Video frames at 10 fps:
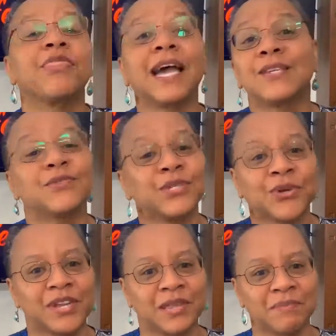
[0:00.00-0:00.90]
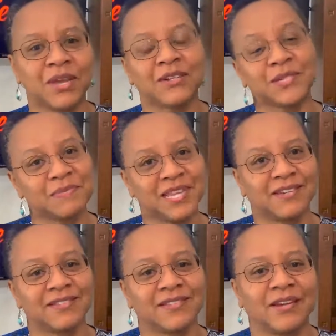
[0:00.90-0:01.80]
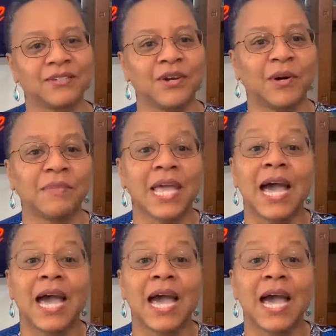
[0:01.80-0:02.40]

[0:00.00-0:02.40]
Thanks for joining me on Jamaicans.com.